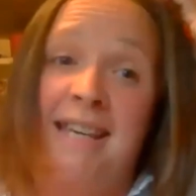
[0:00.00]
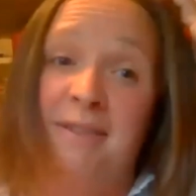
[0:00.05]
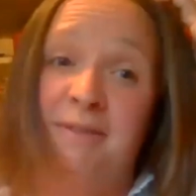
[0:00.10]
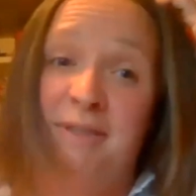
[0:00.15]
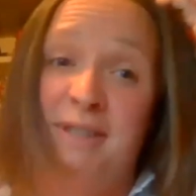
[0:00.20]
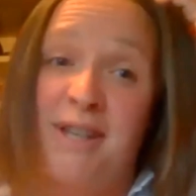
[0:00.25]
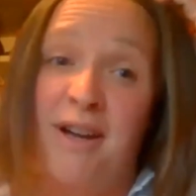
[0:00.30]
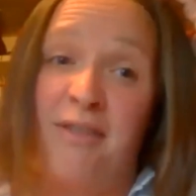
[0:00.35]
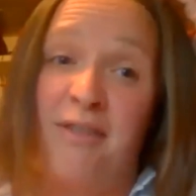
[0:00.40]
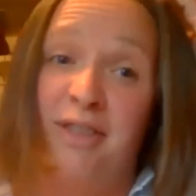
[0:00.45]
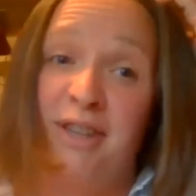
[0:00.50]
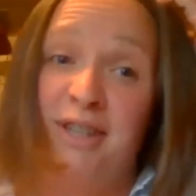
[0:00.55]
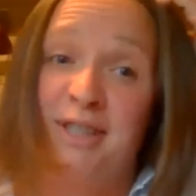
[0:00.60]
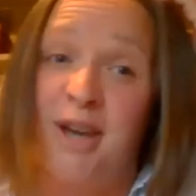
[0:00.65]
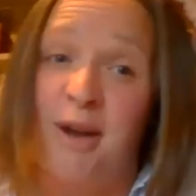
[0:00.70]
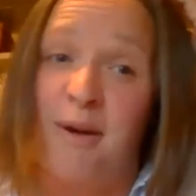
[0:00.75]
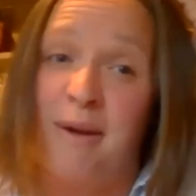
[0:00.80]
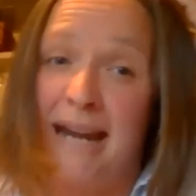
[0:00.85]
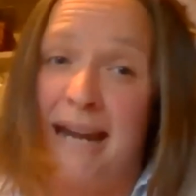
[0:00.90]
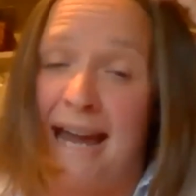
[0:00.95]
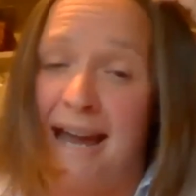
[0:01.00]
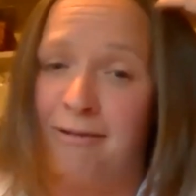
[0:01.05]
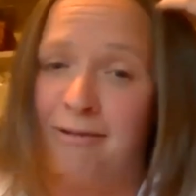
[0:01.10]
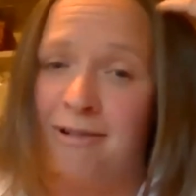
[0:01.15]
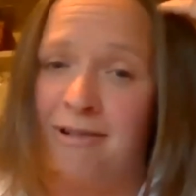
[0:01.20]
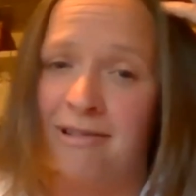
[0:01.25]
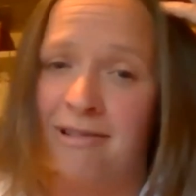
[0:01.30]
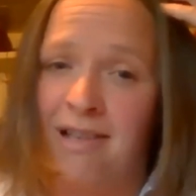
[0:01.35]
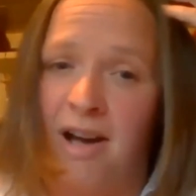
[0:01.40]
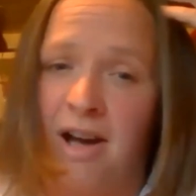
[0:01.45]
of stuff that's going out
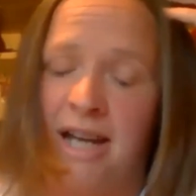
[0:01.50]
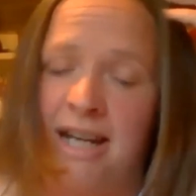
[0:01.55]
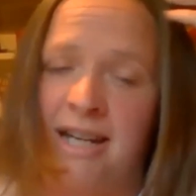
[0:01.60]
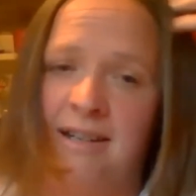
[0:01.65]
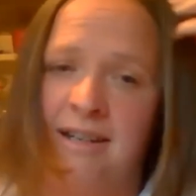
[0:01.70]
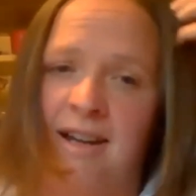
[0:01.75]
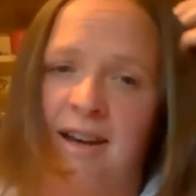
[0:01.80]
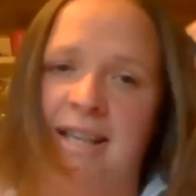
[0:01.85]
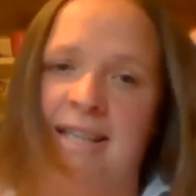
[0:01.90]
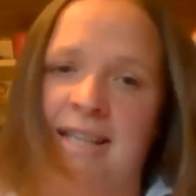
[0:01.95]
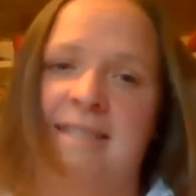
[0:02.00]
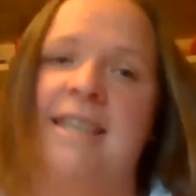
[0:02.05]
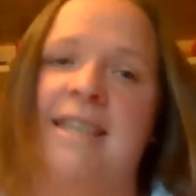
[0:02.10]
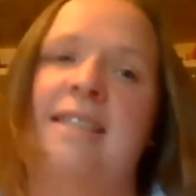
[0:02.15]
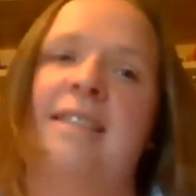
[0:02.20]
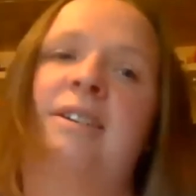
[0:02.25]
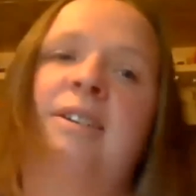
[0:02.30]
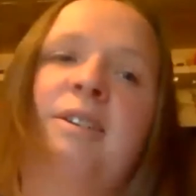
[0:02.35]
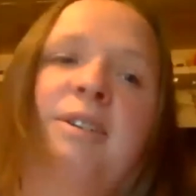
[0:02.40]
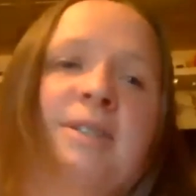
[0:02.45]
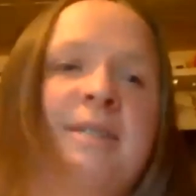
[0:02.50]
online. And I see that